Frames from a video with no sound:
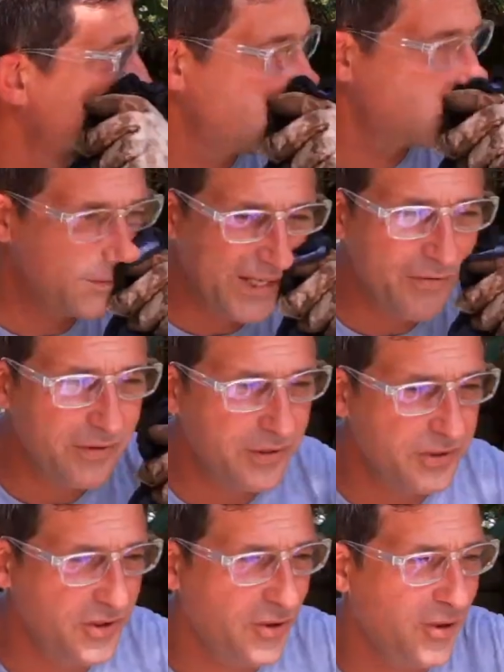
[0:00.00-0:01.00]
Turns out when you're
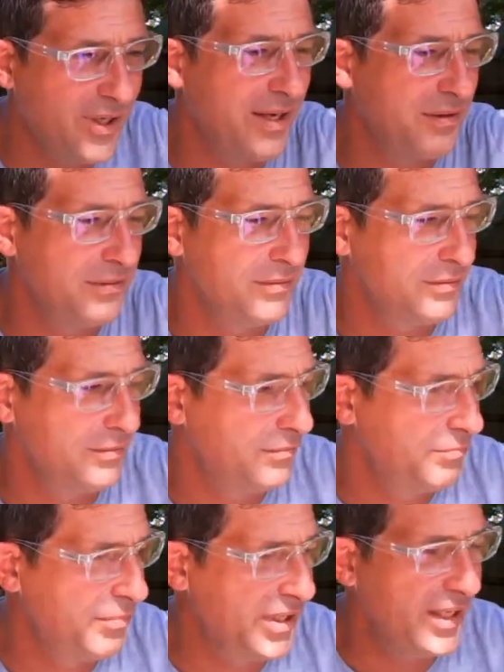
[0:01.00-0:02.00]
sawing down
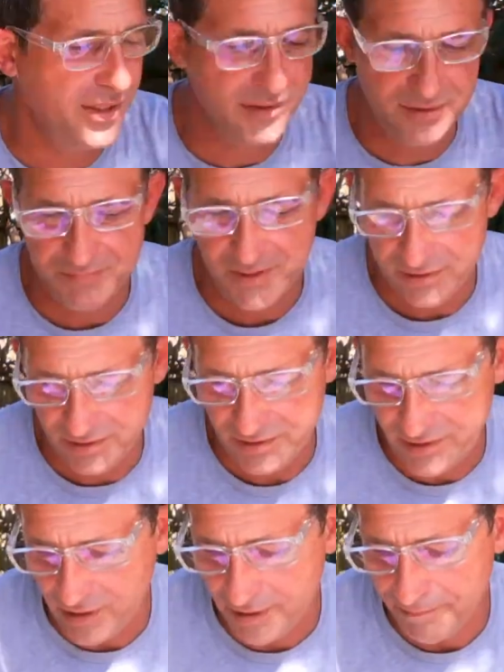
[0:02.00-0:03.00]
bananas,
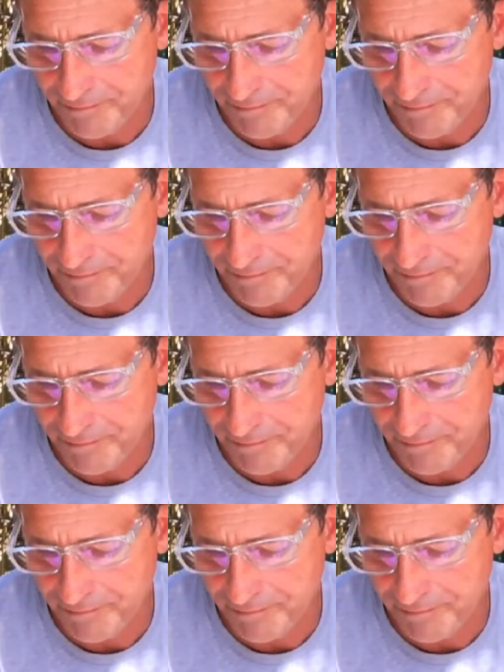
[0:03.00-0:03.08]
you know.